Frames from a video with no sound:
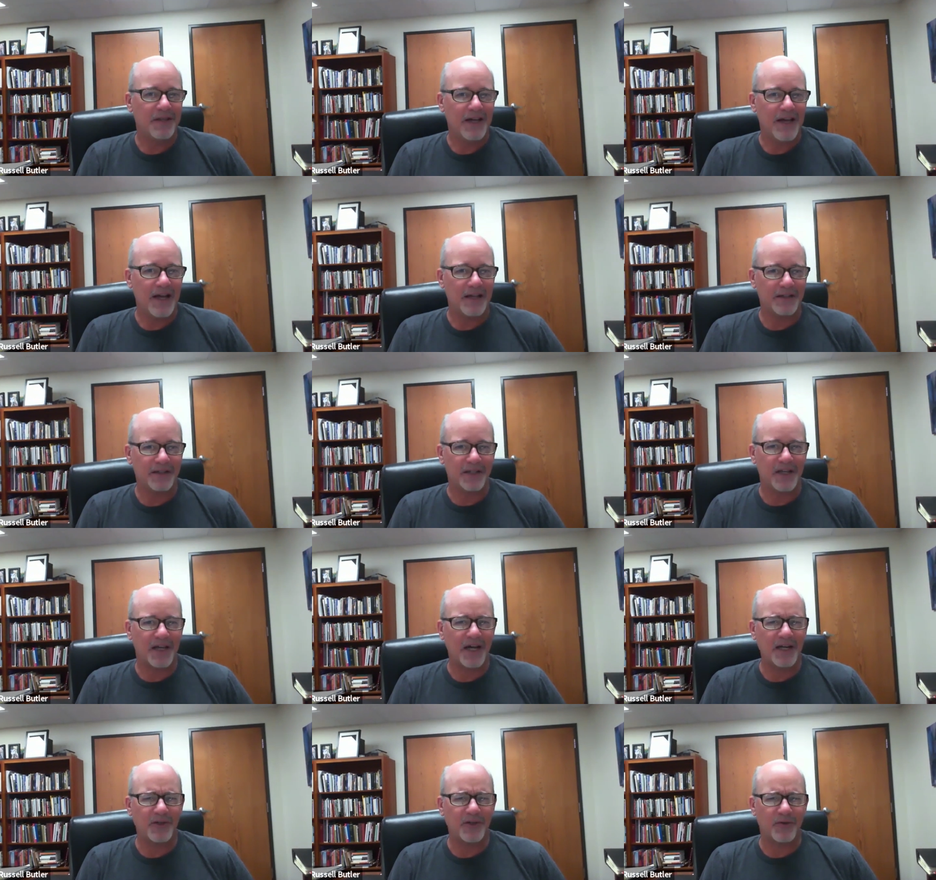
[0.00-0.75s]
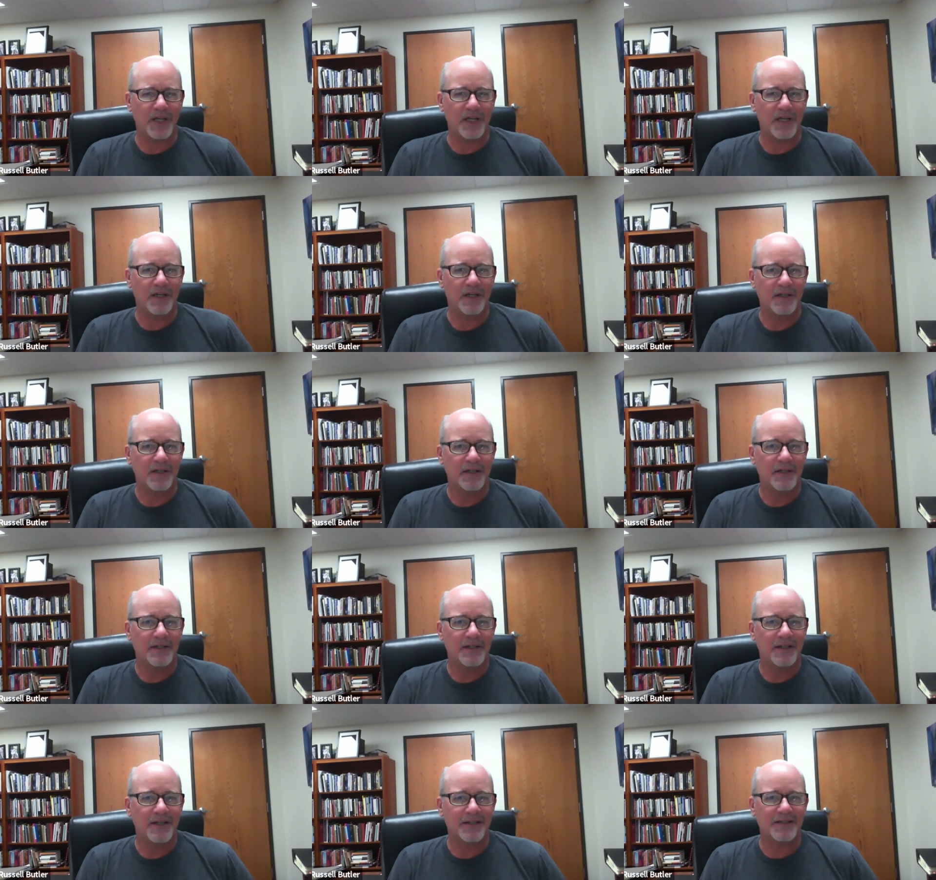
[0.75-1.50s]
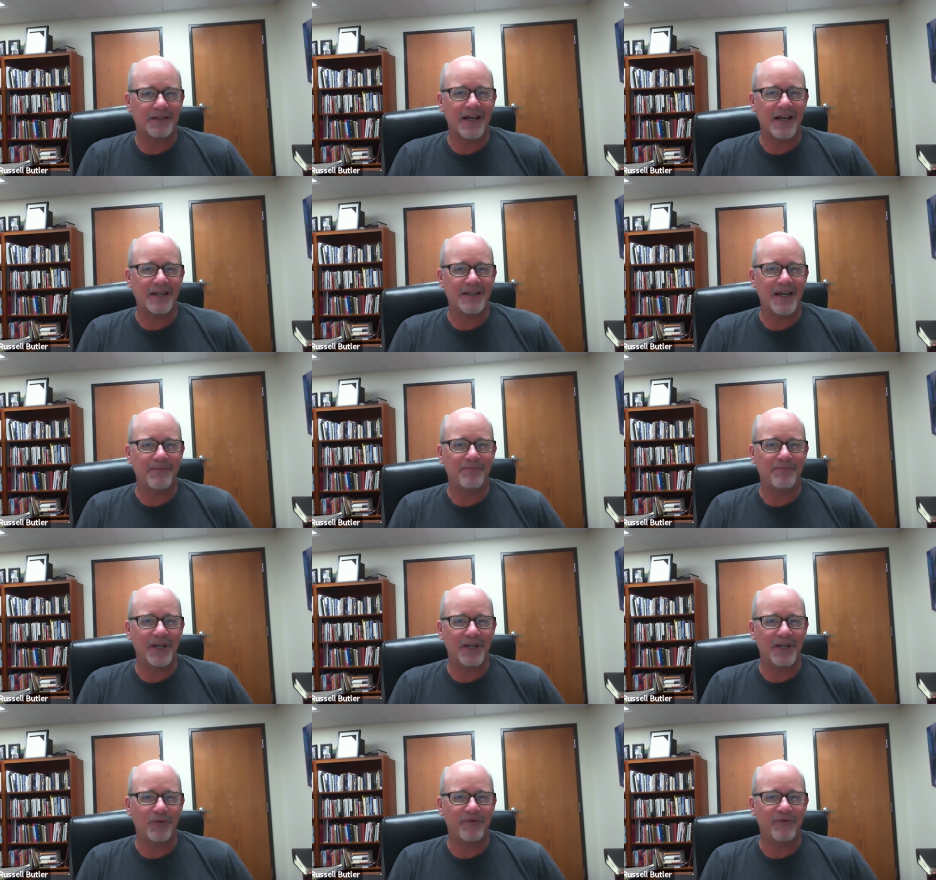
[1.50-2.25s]
as a country has not yet
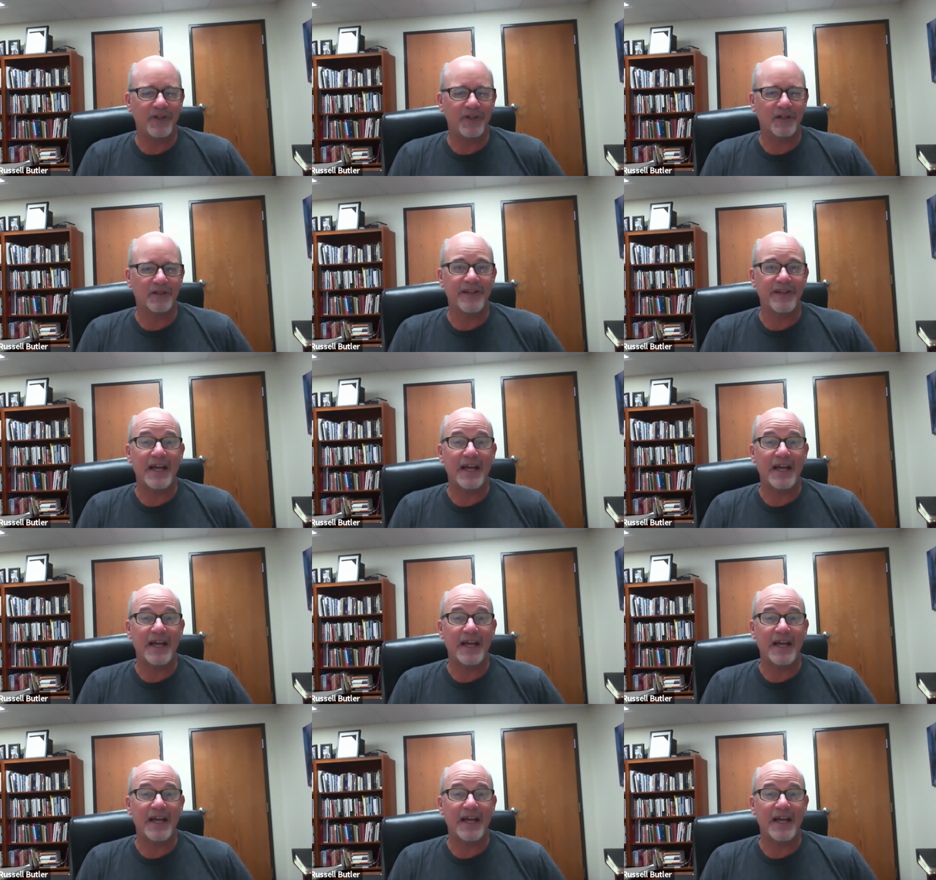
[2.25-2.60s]
been revealed,